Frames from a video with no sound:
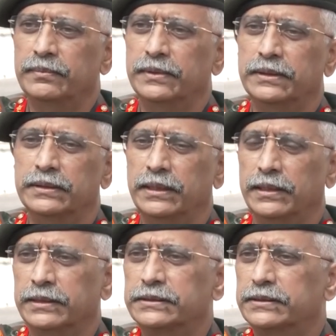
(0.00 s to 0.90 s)
But in the
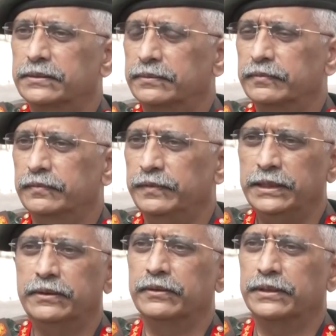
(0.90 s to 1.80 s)
last
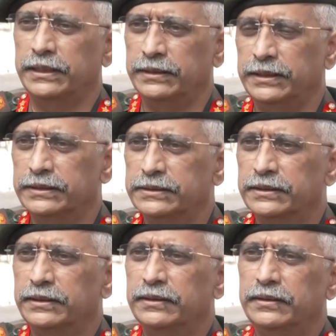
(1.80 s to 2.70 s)
week or 10 days,
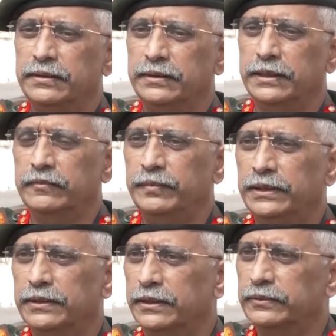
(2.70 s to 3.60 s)
there have
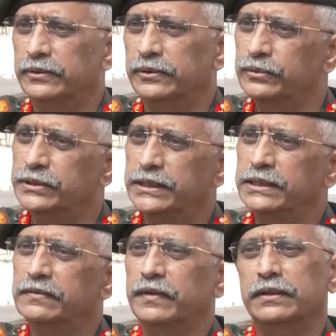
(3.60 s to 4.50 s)
been now 2
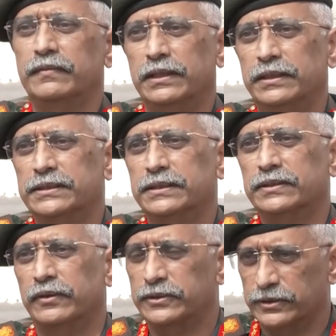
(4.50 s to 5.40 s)
ceasefire
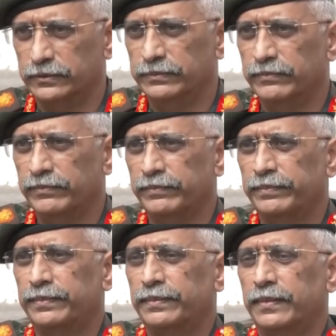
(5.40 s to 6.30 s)
violations also.
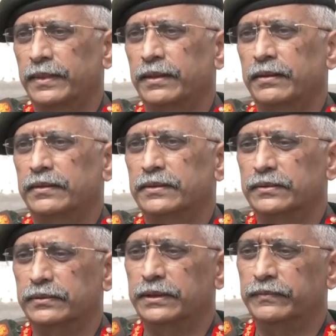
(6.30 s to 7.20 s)

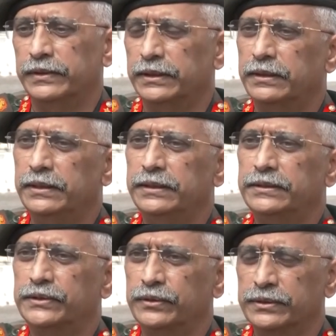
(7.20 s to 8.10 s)
So definitely
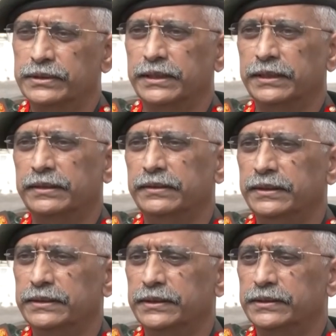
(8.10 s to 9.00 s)
it shows that
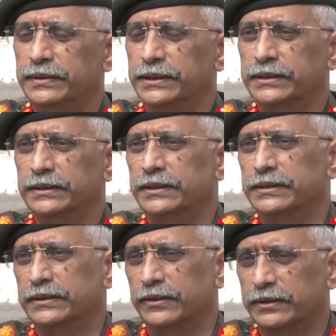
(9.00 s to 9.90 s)
the situation
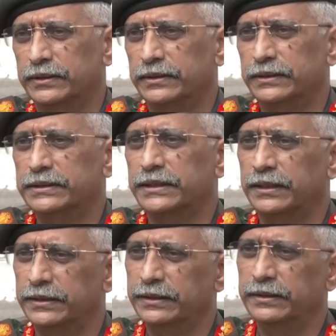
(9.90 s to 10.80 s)
is not
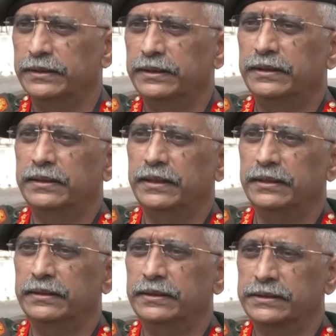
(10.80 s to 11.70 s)
static
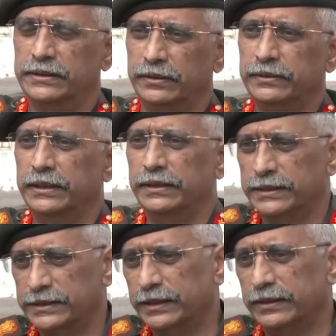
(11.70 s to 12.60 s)
and is now
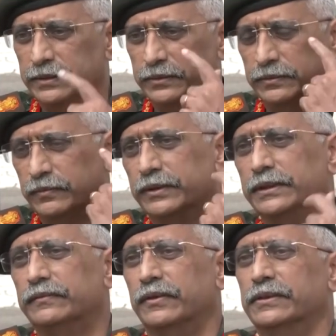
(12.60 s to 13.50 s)
regressing to
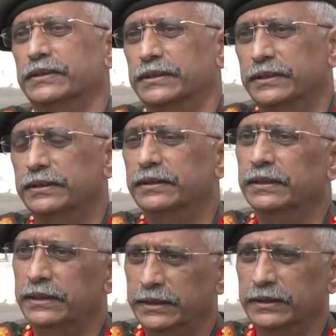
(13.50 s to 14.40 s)
what it was
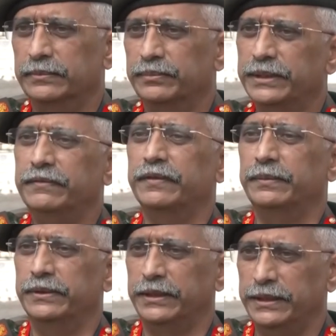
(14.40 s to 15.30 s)
earlier,
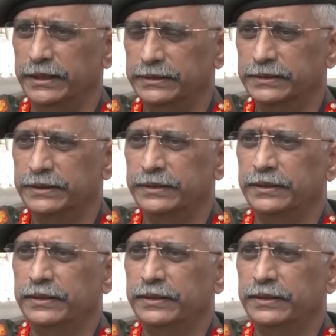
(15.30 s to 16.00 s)
pre-February days.